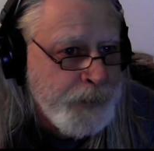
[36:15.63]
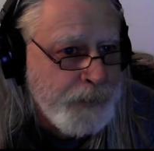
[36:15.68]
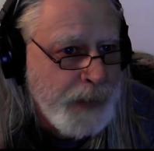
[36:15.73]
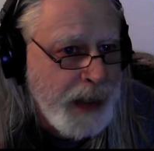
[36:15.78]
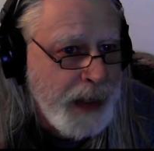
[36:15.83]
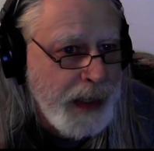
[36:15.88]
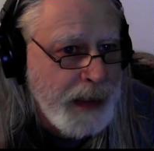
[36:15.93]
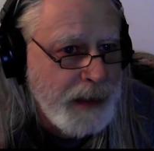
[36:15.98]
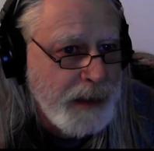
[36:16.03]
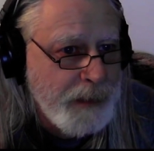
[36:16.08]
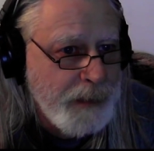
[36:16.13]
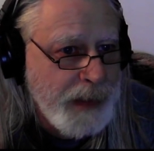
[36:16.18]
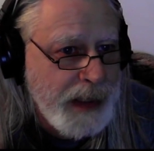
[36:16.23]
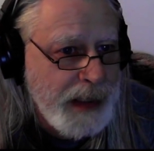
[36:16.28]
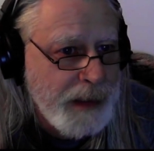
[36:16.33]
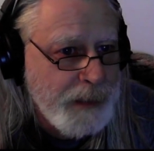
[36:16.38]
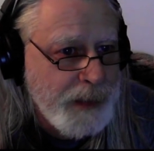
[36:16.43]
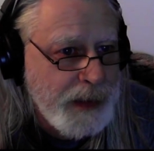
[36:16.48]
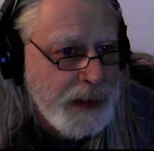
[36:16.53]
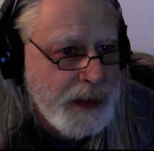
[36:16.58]

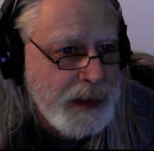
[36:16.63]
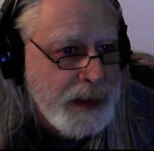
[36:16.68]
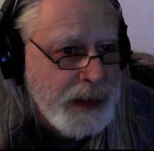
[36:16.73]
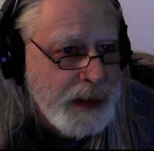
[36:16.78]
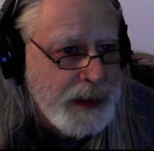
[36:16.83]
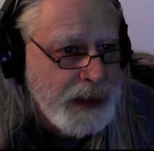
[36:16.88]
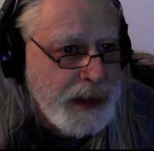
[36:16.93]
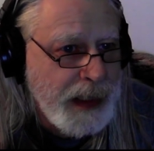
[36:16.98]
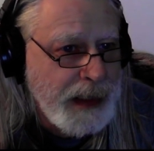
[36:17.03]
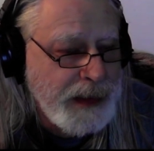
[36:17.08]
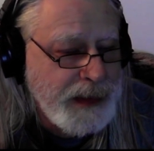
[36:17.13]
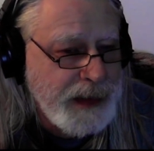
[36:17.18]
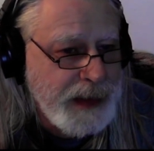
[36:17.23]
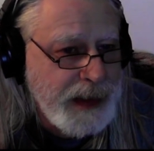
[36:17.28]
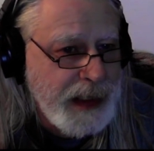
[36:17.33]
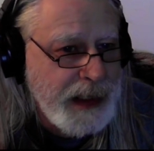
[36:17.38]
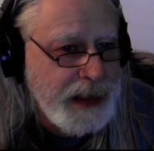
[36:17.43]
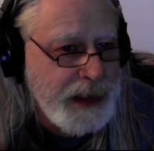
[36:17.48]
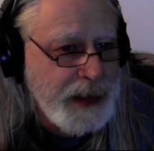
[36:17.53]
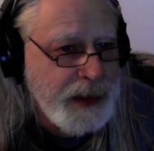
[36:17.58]
Alabama.
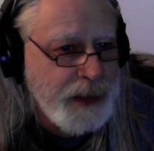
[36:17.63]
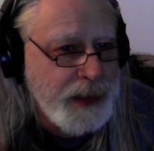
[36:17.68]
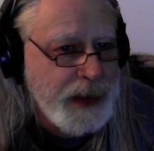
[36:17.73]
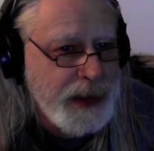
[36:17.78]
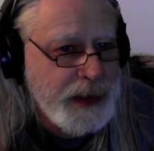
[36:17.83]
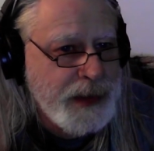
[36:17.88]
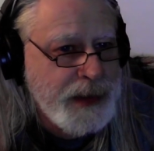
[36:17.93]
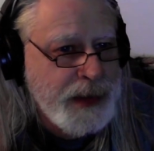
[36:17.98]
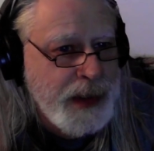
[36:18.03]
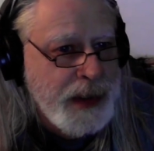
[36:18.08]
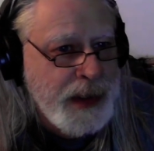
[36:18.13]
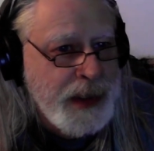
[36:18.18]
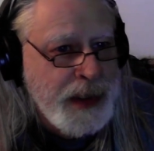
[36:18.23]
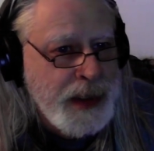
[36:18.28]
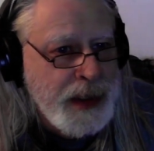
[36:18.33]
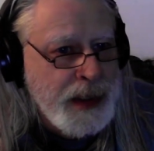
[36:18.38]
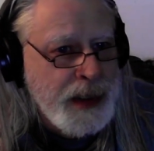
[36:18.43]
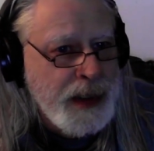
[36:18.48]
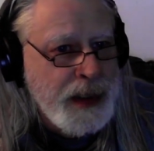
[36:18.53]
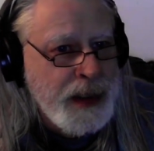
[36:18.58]
1980, U.S.
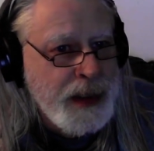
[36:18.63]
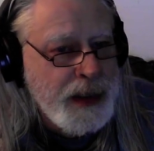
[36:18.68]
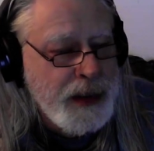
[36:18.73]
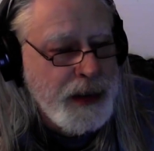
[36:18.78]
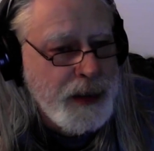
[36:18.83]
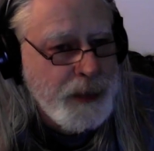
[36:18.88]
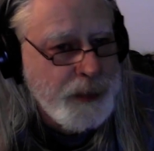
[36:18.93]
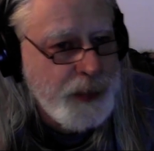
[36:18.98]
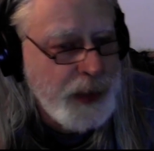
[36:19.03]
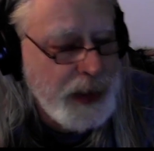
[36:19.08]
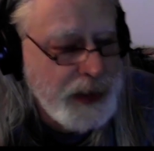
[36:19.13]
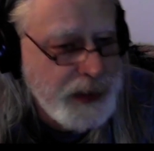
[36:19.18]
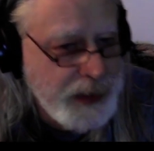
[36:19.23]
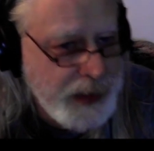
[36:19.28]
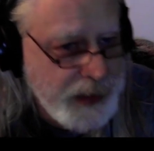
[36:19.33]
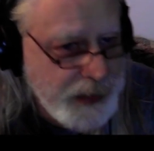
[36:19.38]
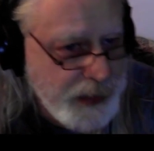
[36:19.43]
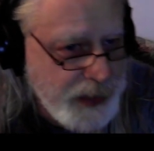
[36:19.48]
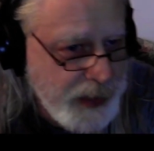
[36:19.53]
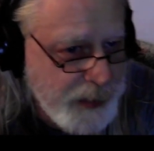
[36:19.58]

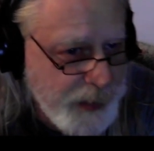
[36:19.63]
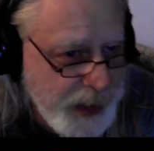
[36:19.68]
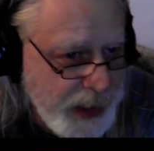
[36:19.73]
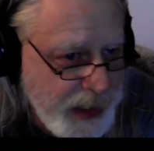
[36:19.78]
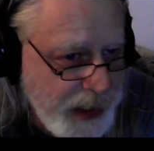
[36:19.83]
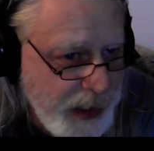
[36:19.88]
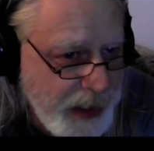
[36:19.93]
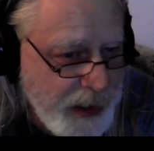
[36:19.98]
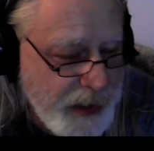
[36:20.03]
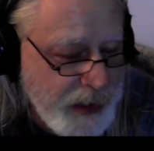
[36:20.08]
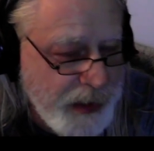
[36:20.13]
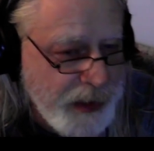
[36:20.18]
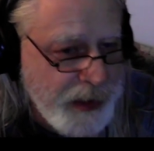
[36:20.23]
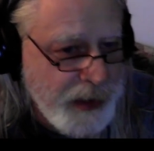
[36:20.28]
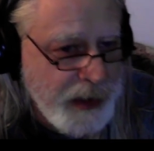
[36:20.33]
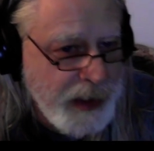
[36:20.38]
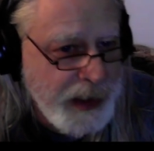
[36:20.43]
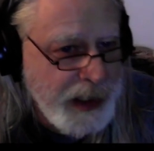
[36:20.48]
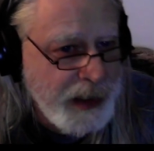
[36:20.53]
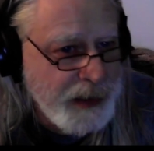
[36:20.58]
President Jimmy
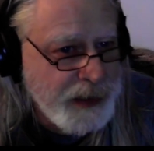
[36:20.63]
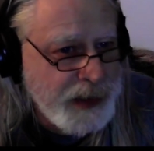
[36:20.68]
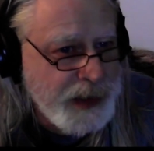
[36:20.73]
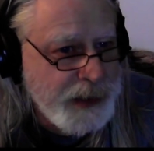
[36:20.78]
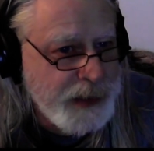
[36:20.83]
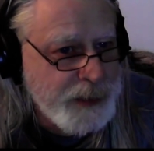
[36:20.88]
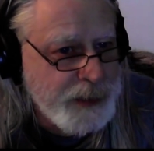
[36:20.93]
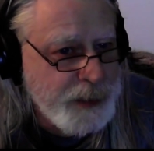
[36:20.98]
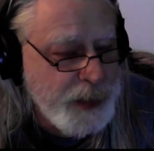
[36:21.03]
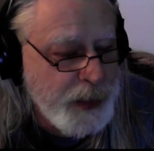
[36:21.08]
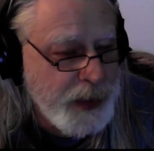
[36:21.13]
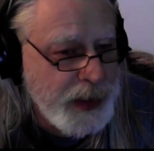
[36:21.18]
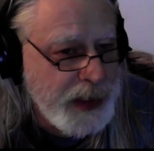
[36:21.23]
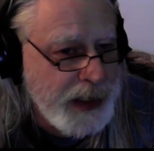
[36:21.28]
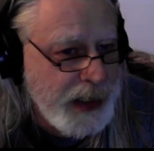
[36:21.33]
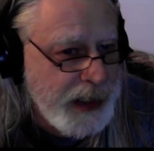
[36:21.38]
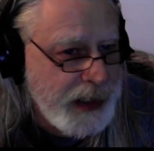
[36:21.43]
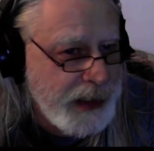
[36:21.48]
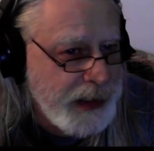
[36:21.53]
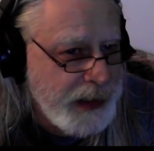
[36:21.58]
Carter announced he was
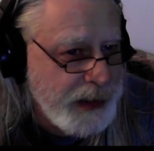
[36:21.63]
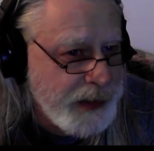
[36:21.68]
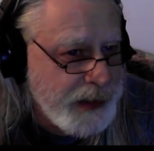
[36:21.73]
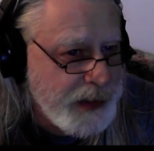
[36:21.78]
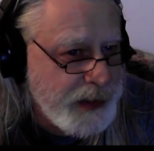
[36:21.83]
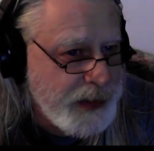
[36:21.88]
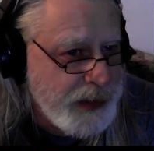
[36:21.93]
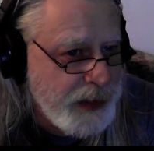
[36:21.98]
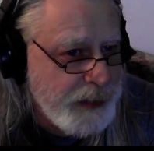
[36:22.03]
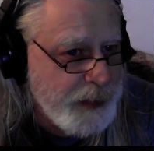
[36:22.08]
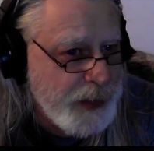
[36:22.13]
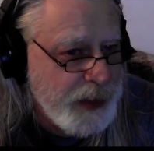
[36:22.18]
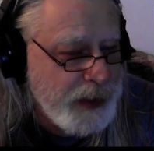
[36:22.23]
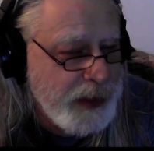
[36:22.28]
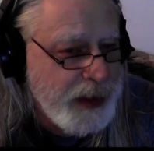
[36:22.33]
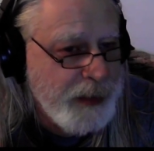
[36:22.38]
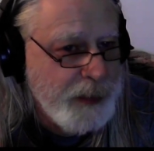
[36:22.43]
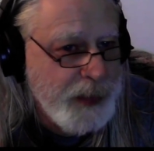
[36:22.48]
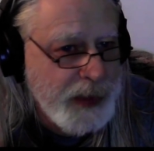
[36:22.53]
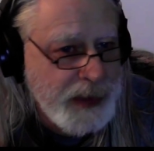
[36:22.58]
boycotting the Summer
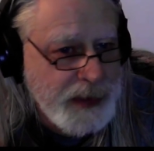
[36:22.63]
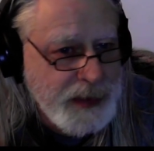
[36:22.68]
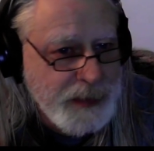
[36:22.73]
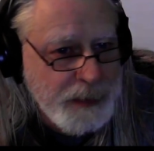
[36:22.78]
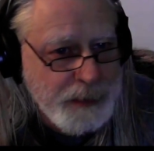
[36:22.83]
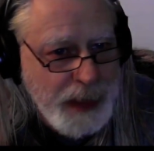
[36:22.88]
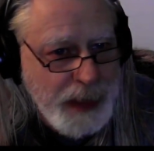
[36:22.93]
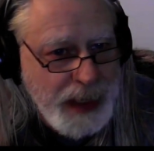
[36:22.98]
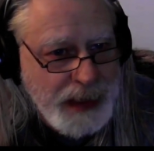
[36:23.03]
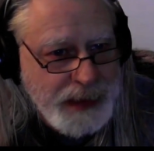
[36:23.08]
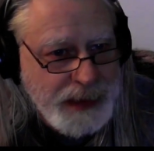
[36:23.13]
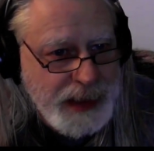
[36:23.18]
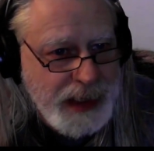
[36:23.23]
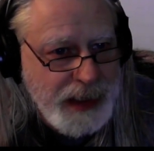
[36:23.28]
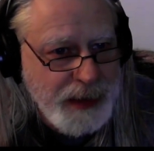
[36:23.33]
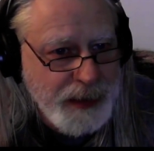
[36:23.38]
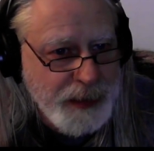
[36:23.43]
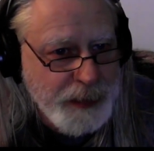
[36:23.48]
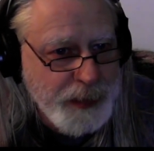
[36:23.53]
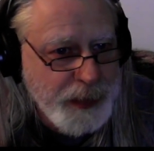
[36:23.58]
Olympics in
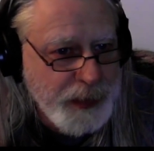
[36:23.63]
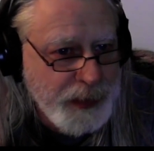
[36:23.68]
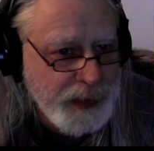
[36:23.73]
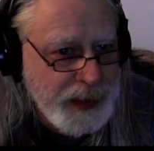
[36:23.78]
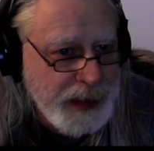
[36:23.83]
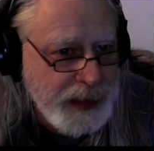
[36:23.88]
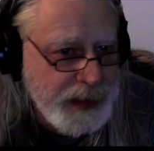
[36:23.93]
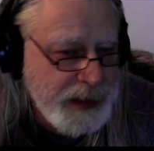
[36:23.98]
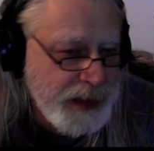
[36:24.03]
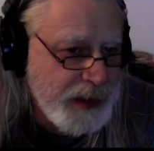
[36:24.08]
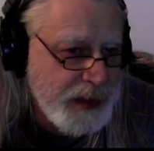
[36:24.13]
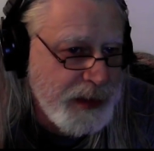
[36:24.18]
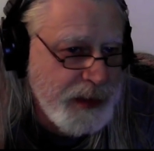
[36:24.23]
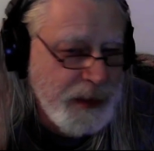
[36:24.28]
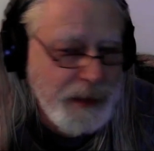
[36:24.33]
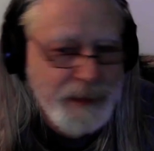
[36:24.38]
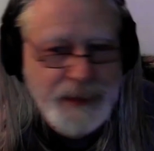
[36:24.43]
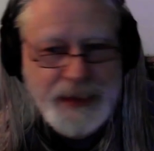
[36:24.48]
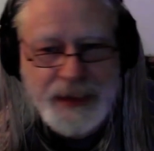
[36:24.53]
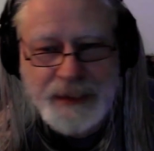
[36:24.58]
Moscow to protest the
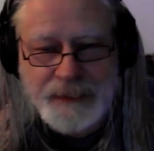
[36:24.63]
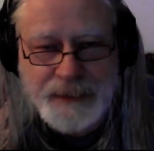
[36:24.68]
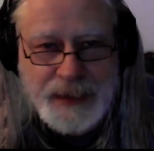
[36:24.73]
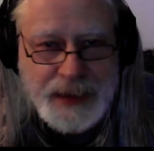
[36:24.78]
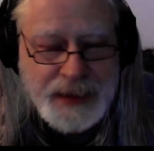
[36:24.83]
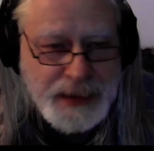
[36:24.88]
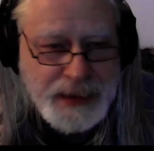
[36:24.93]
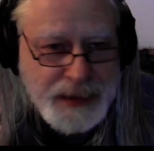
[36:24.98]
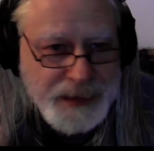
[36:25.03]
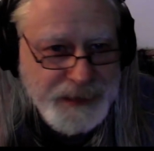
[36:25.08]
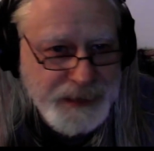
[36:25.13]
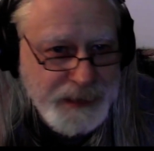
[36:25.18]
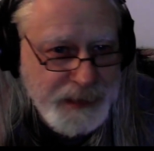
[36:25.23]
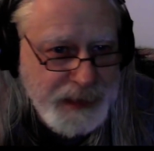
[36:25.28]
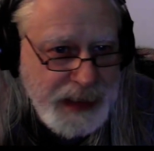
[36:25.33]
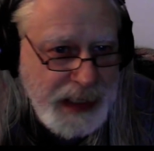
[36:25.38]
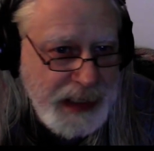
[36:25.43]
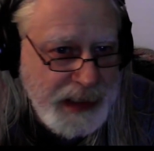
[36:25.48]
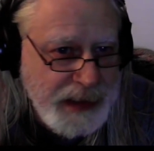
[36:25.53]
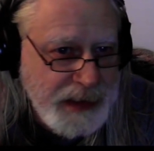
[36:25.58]
Soviet invasion of
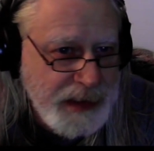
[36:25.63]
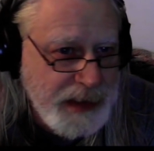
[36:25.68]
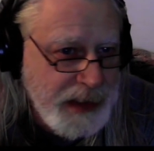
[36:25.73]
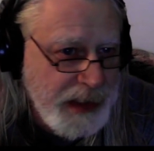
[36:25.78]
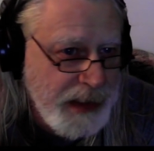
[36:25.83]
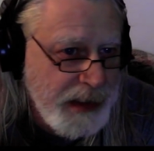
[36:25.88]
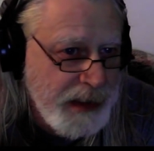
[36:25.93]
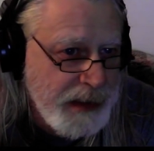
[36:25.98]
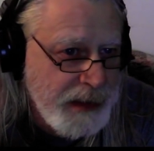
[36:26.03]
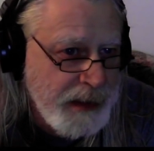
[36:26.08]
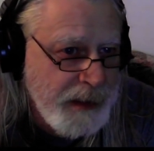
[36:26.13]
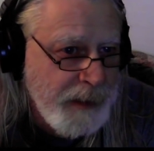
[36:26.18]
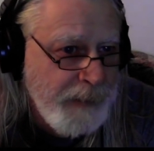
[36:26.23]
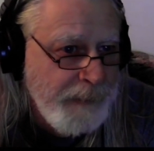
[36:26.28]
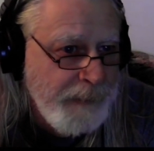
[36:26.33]
Afghanistan.